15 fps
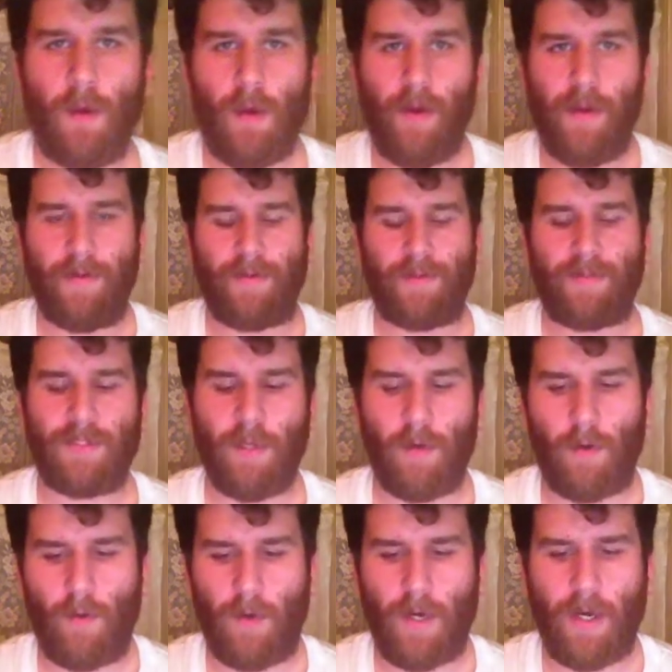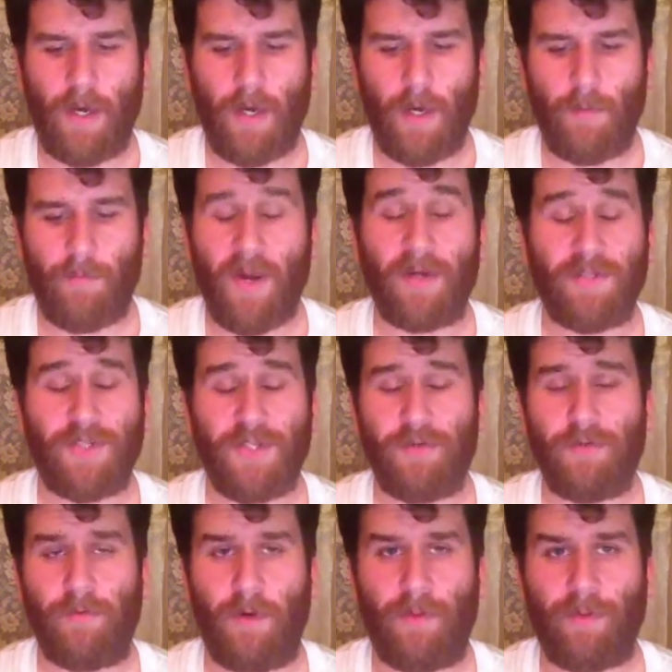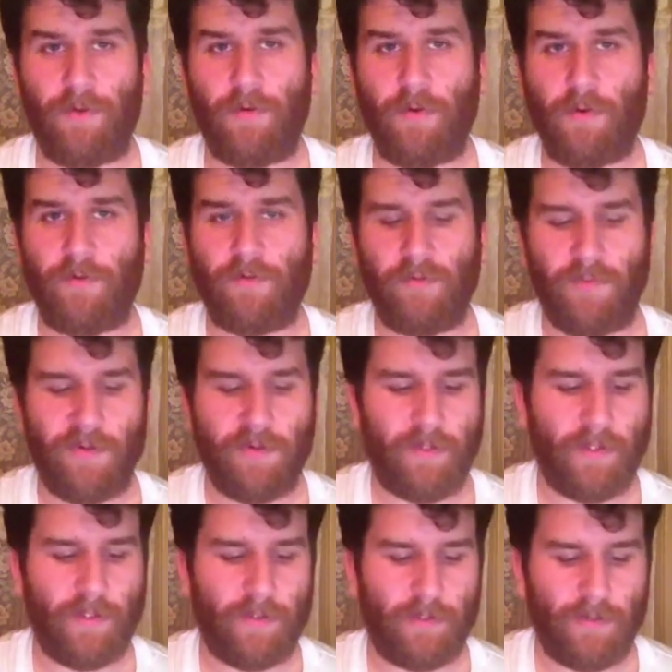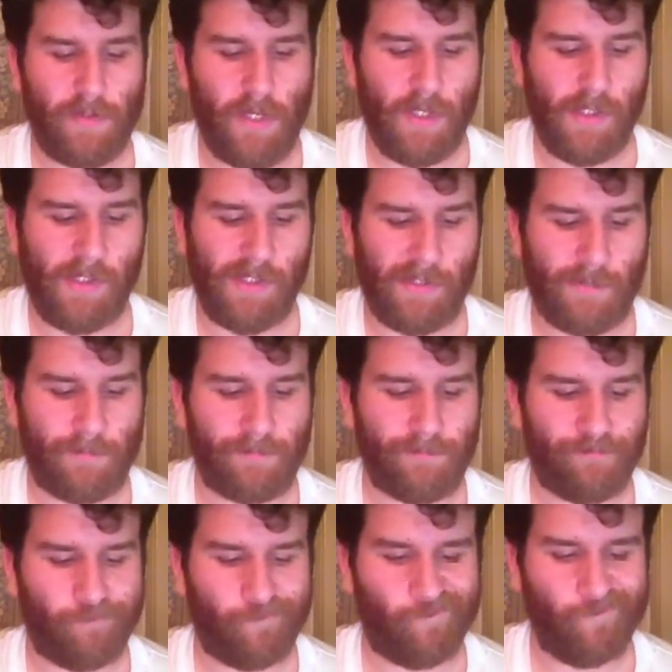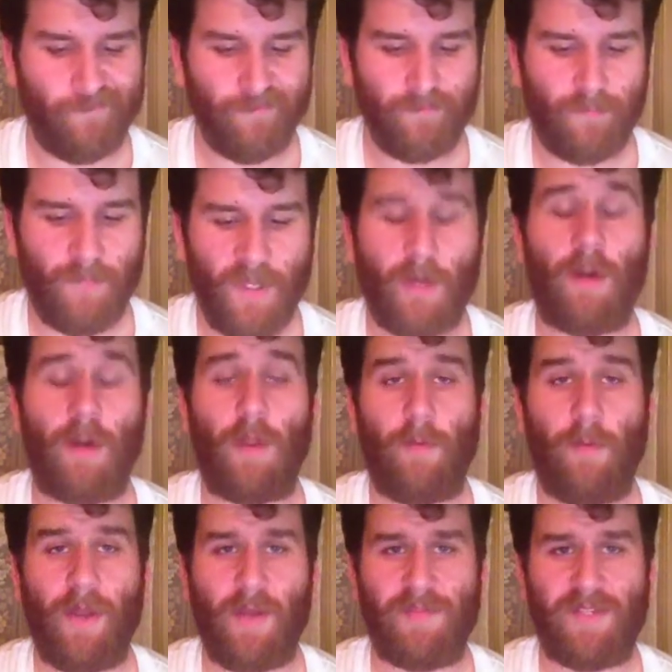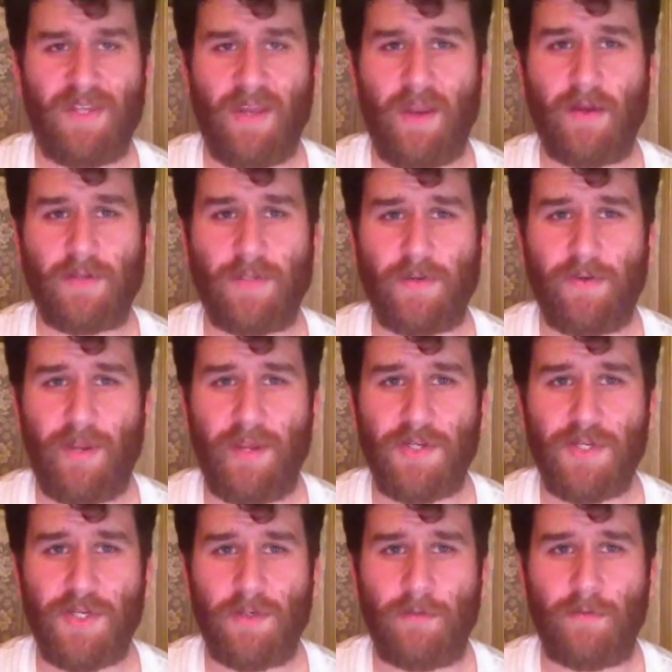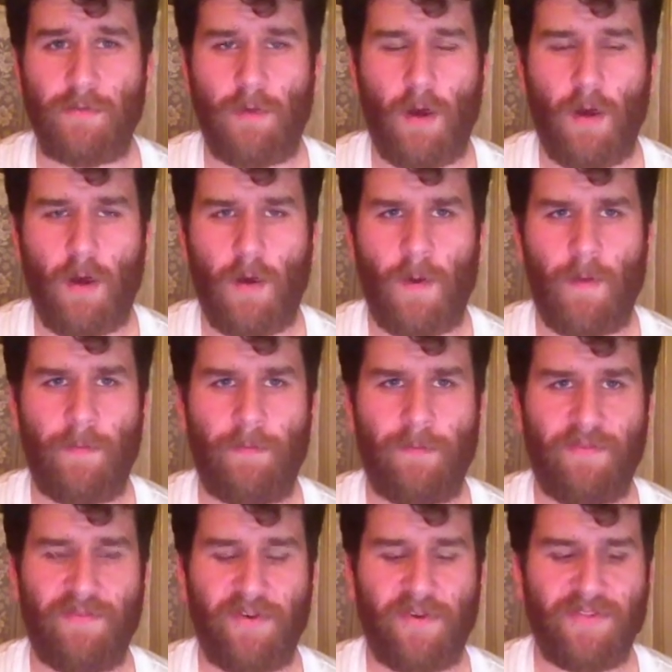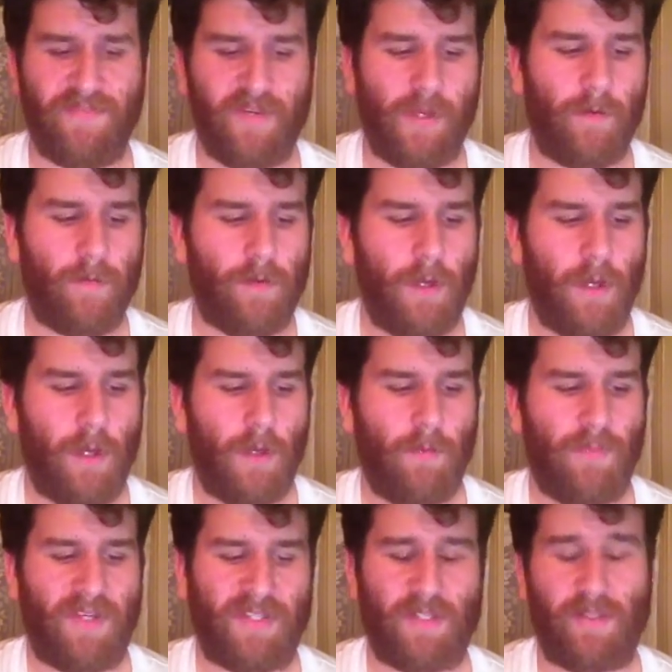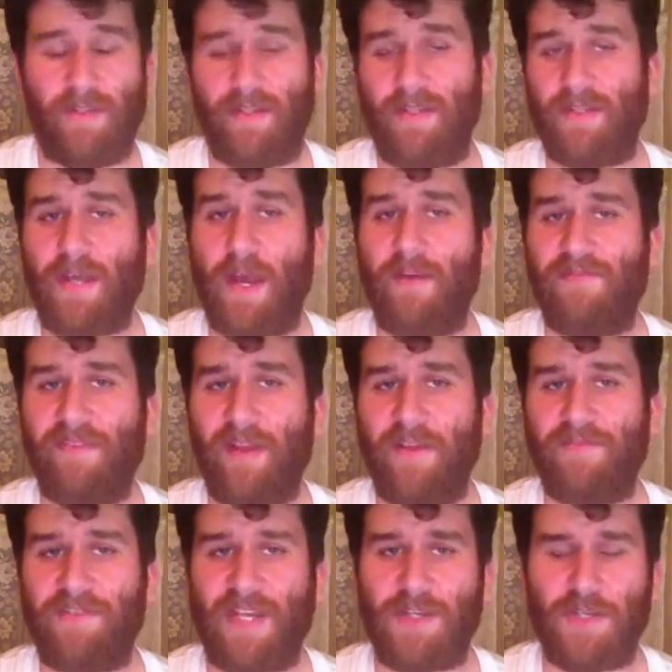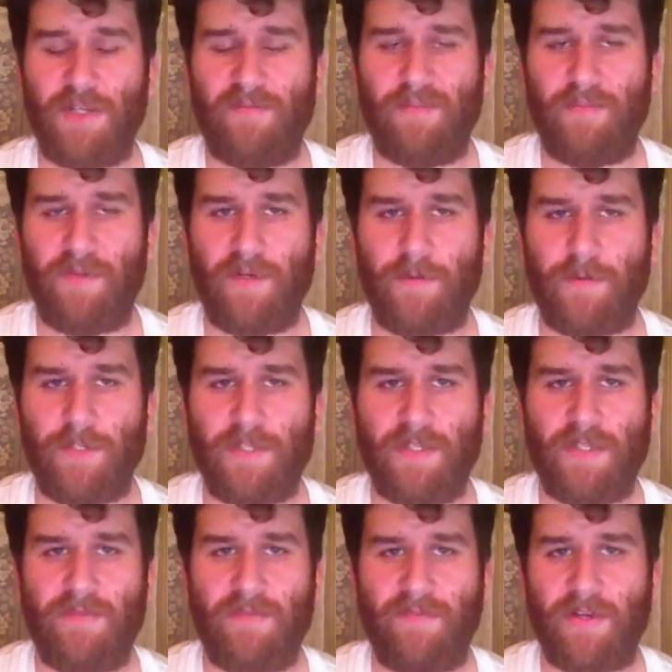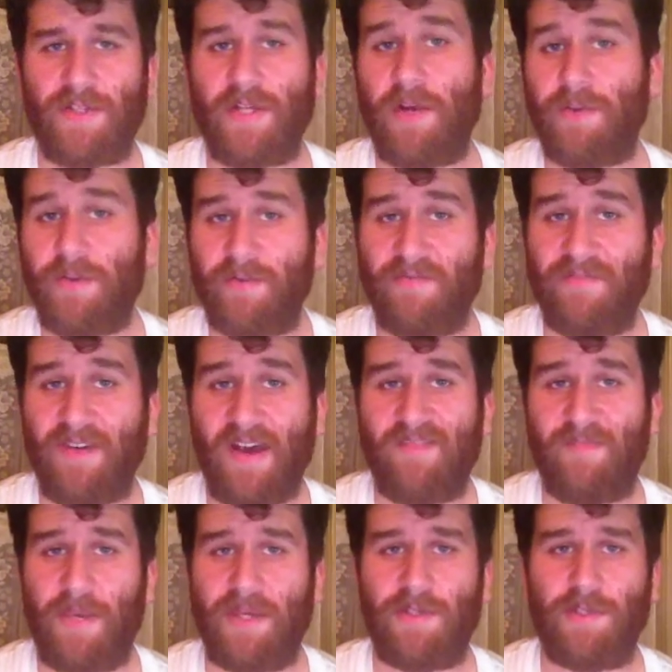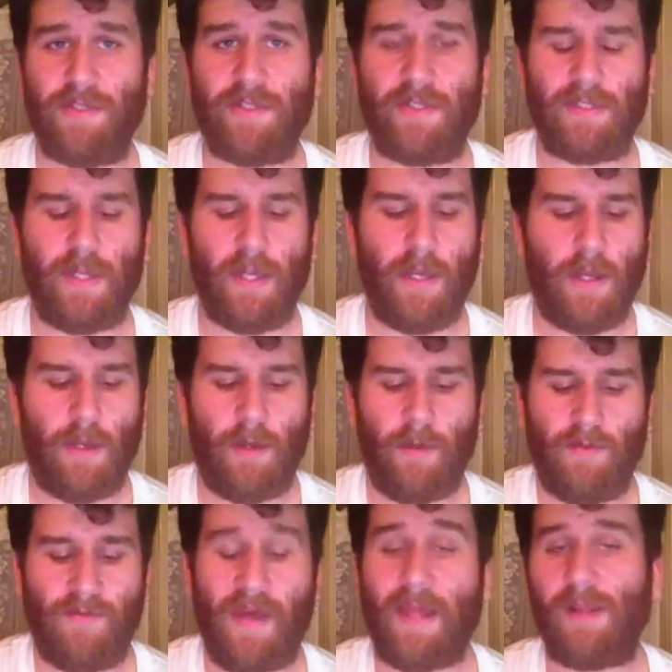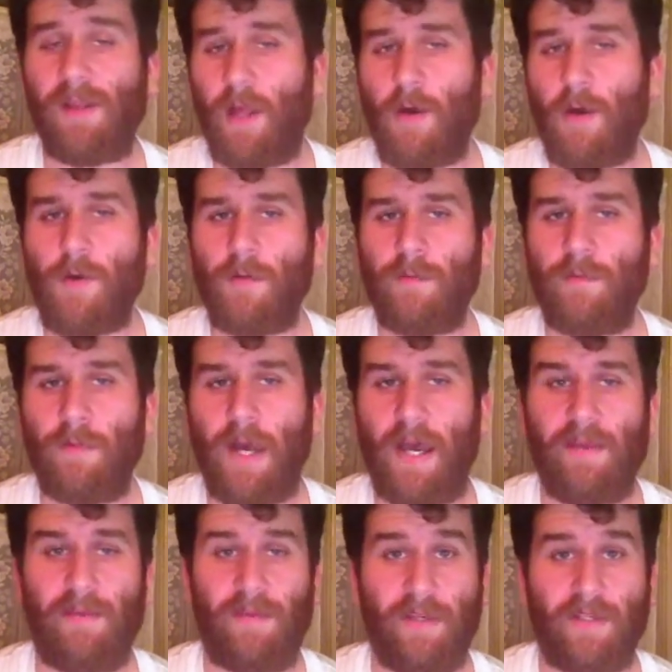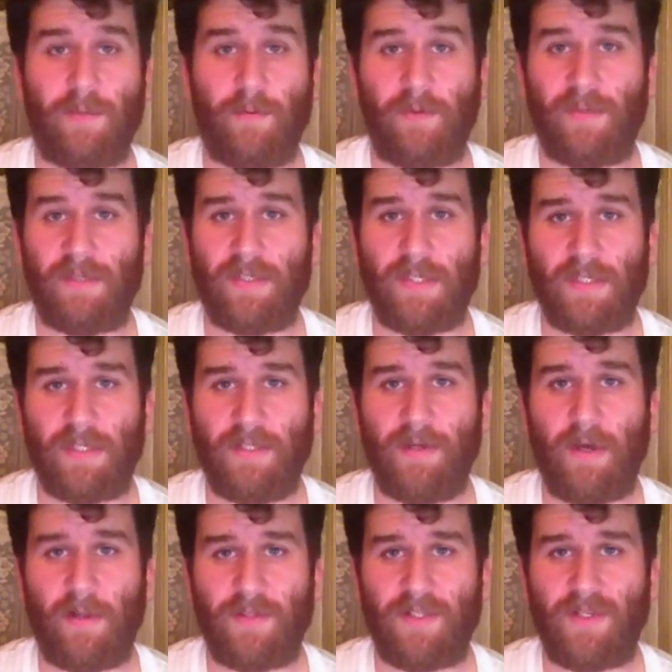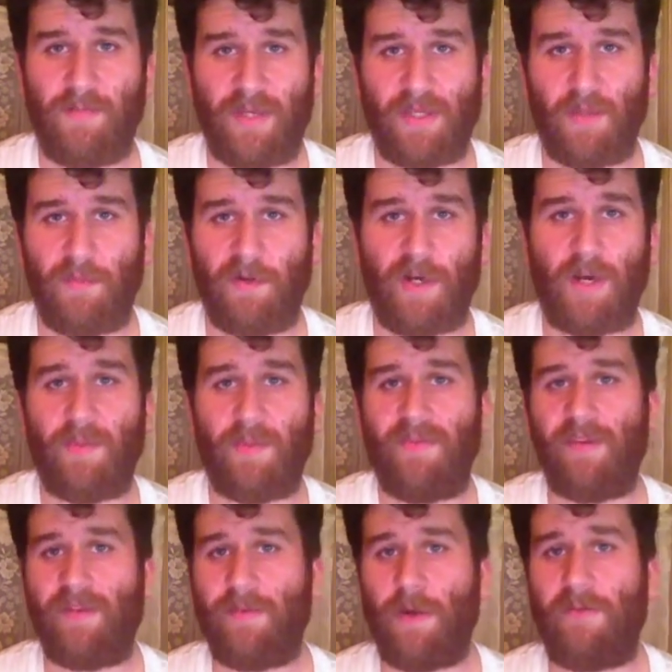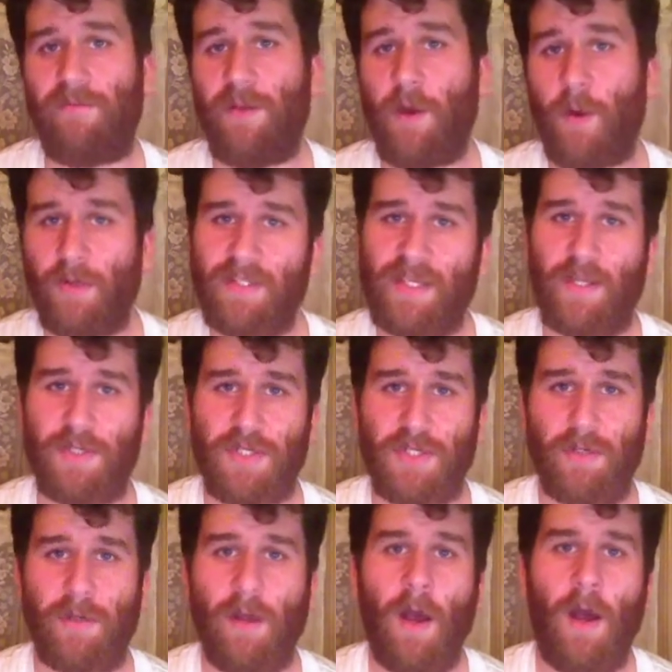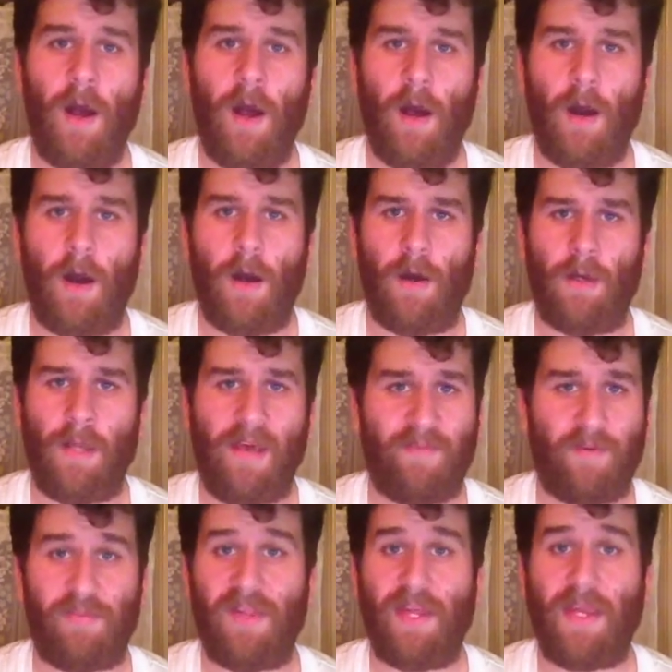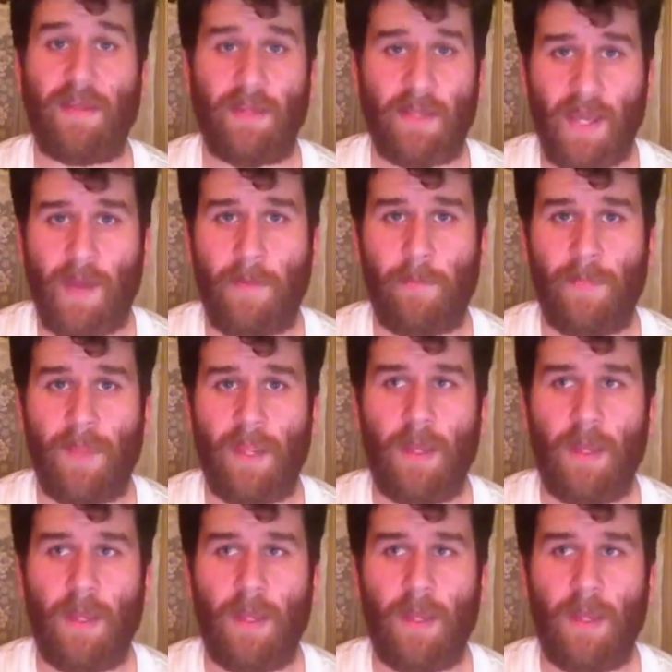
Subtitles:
Alright, so part 2 on the core rulebook. Got all the way up to character creation on the first video. Basically the entire fluff section of the book, which is the first 105 pages. That alone, I think, is worth the $60 to pick the book up, even if you have no intention on ever playing the game.